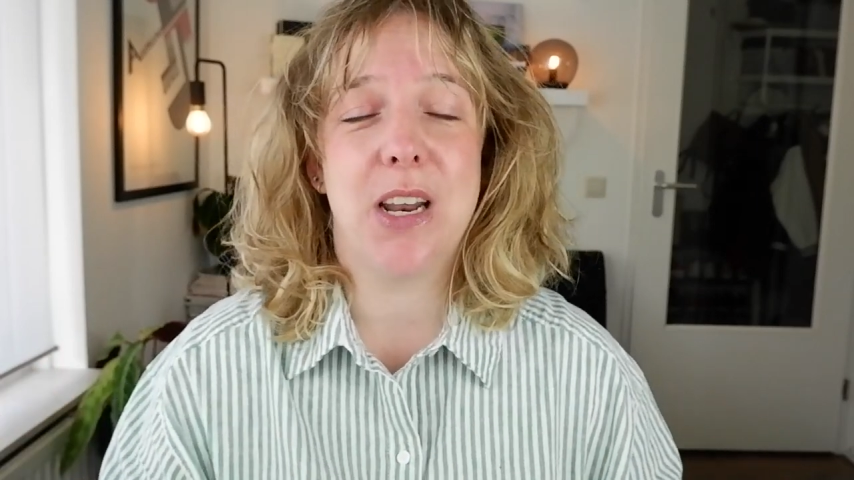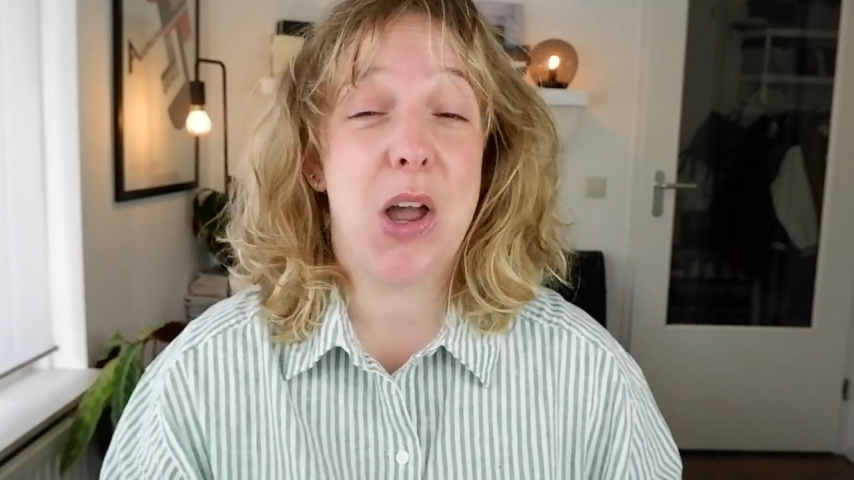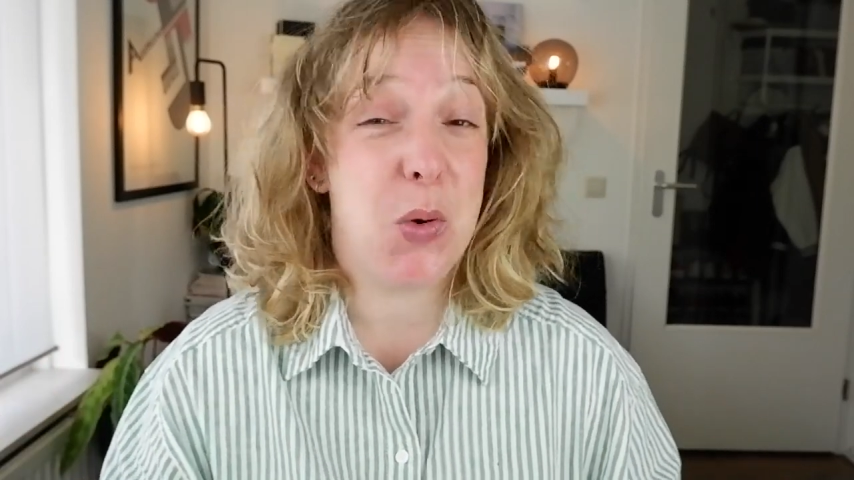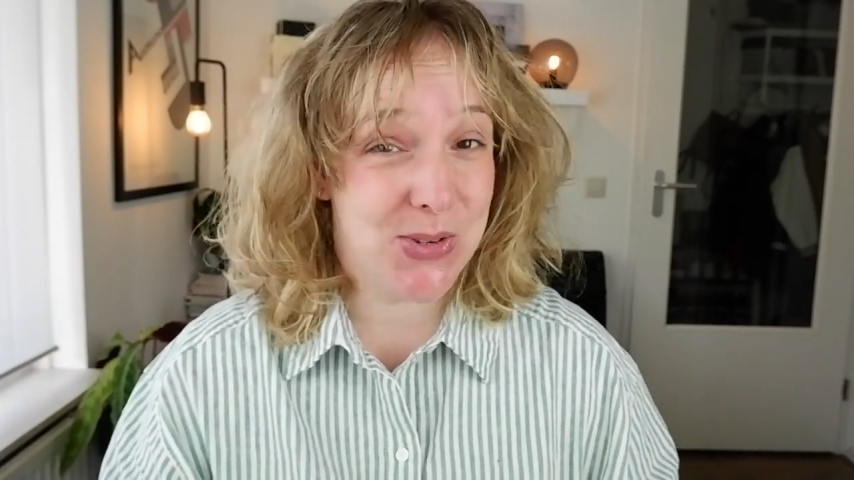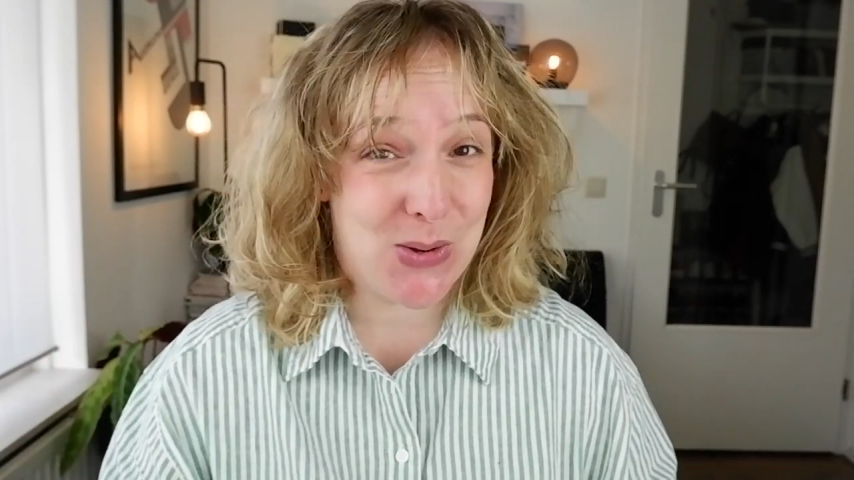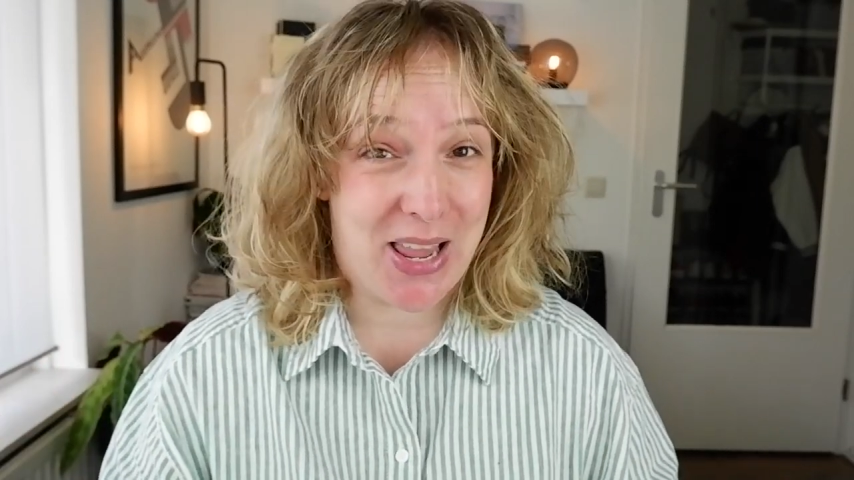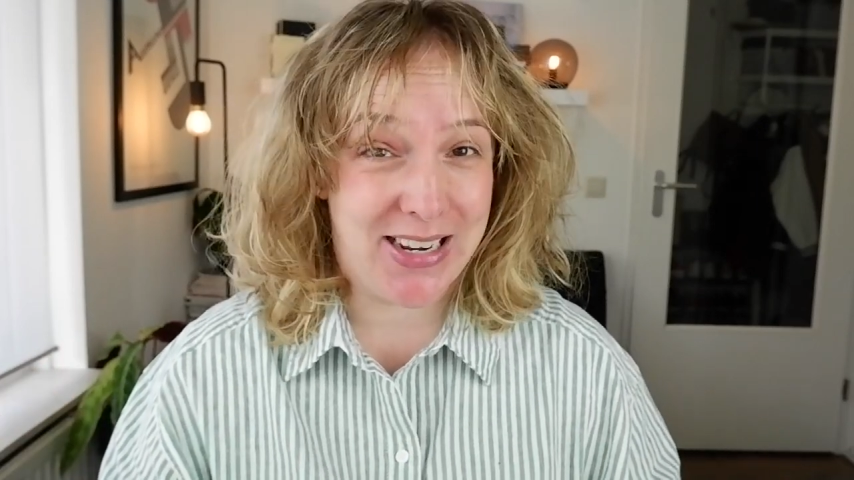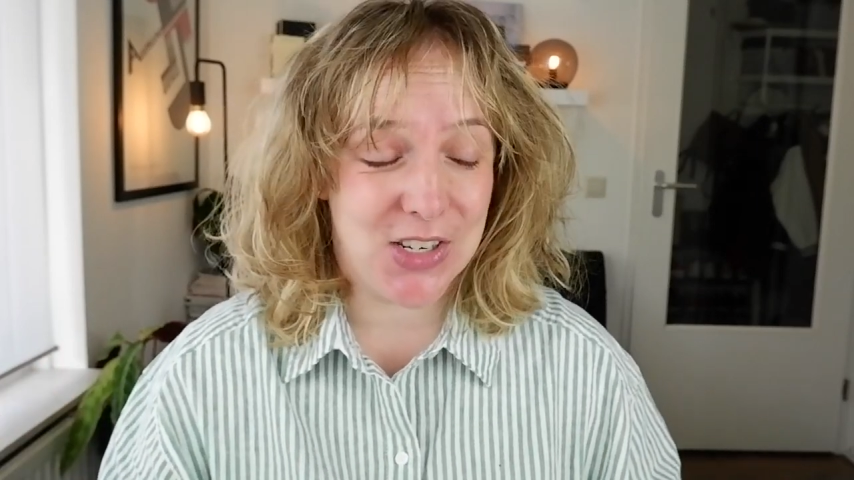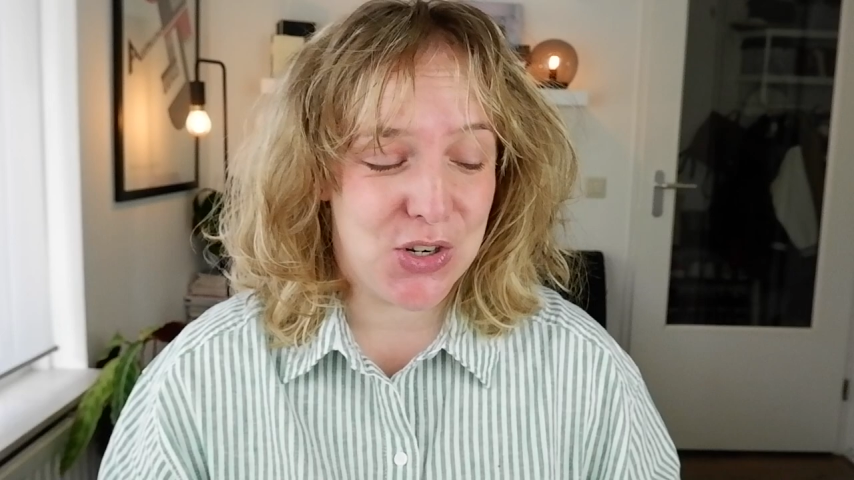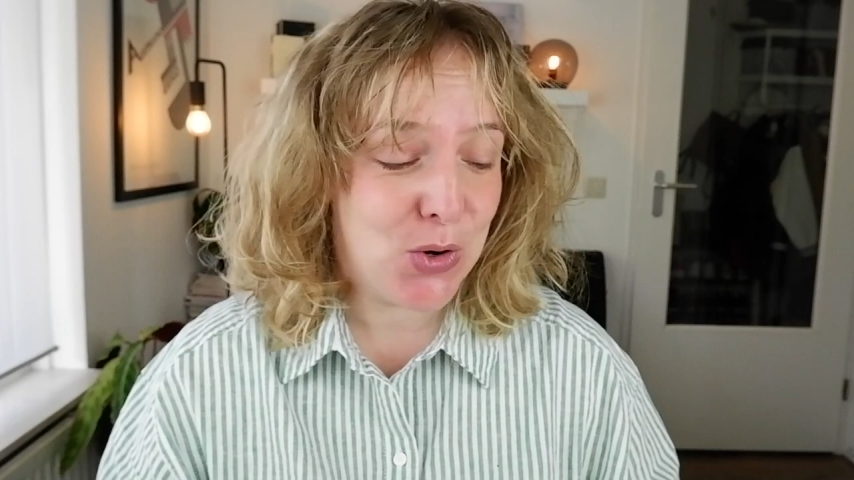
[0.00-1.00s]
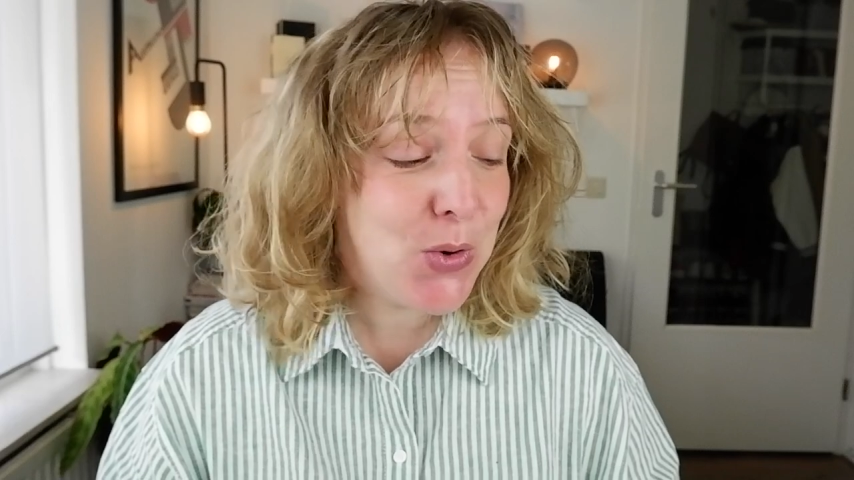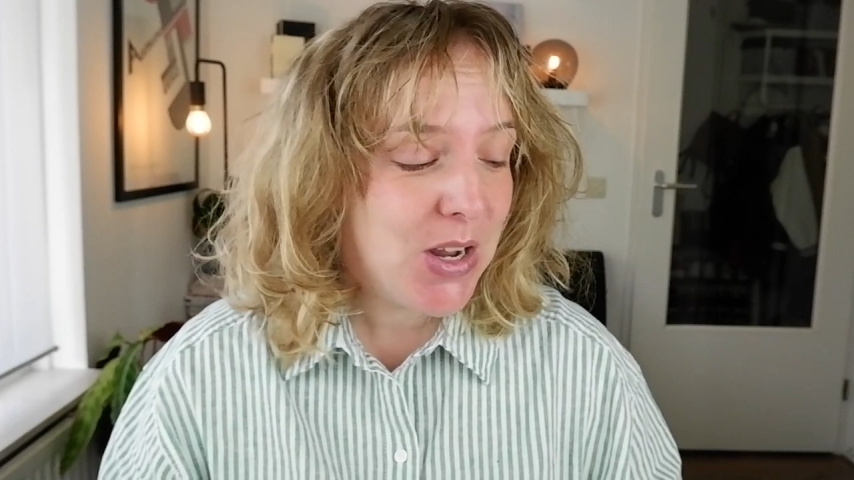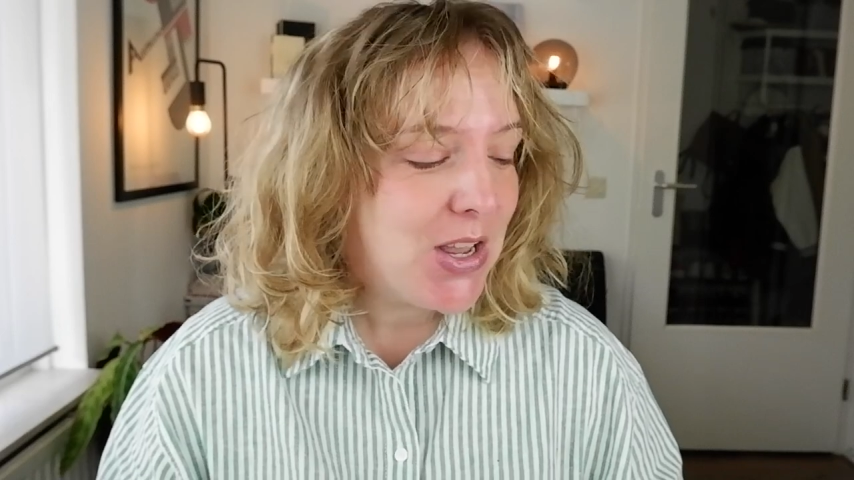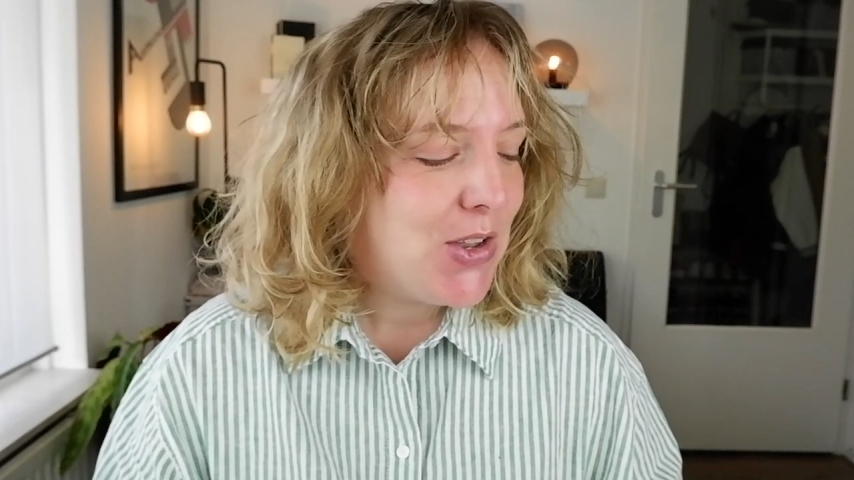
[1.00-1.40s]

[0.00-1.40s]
that I also like to do.